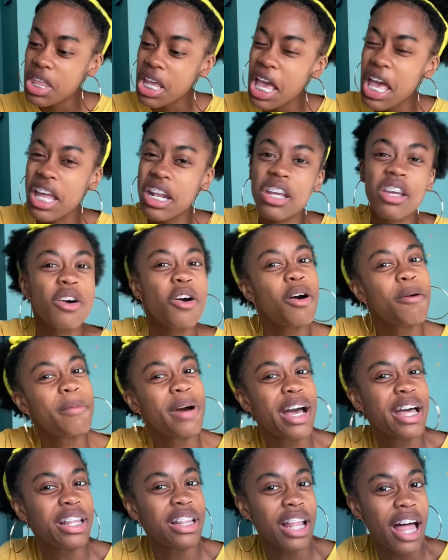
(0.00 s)
edit on
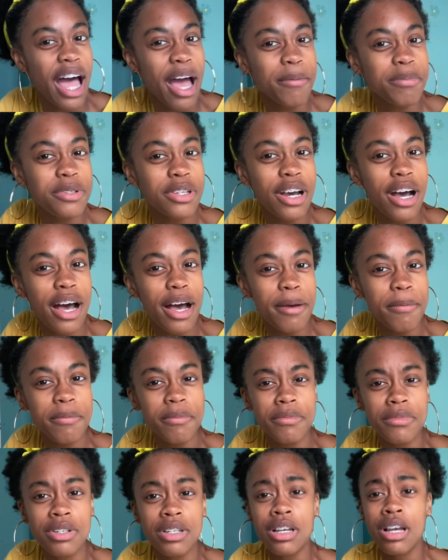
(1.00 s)
my laptop.
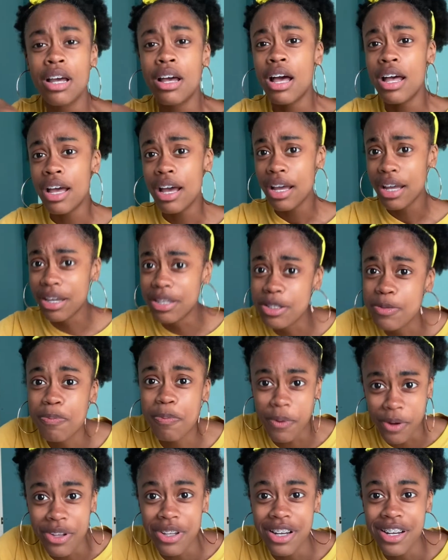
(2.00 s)

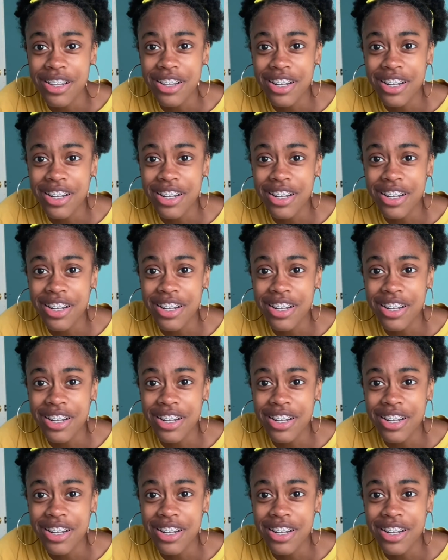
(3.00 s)
Spoiler